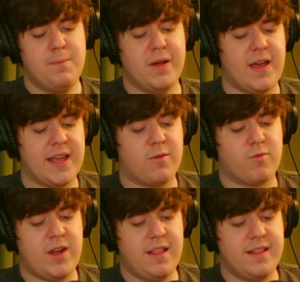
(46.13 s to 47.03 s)
like
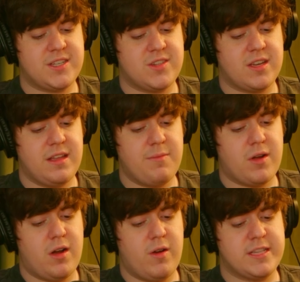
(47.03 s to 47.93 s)
realistically,
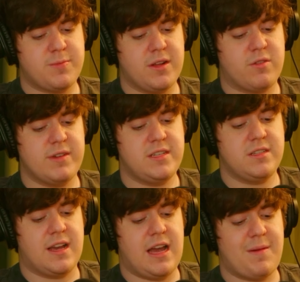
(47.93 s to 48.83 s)
bro, it's been a crazy
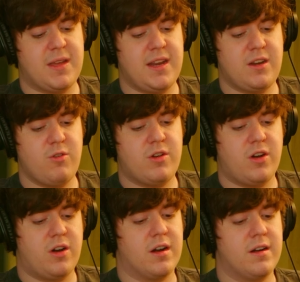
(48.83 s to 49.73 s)
time. I'm getting a new
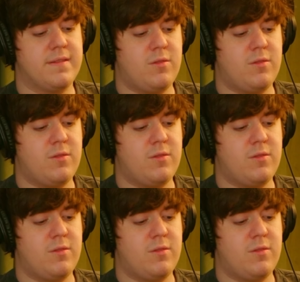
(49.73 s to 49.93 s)
car.